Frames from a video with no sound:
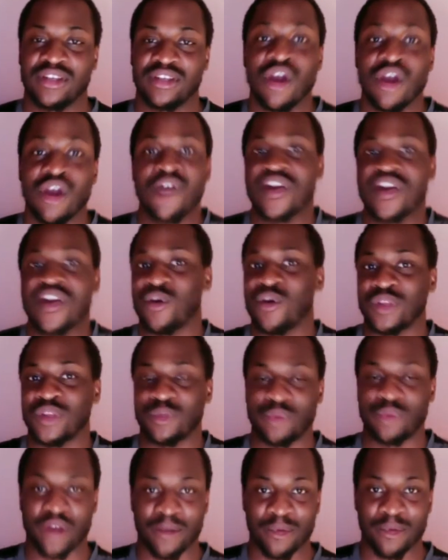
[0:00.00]
You already know what
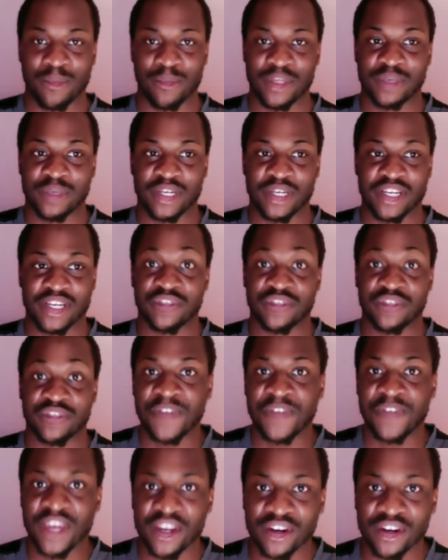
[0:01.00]
the problem is, because
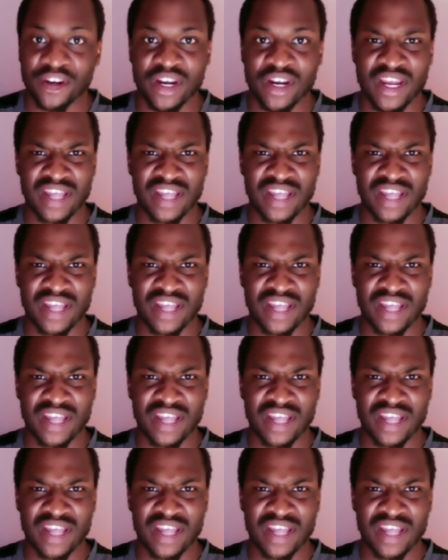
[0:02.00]
fear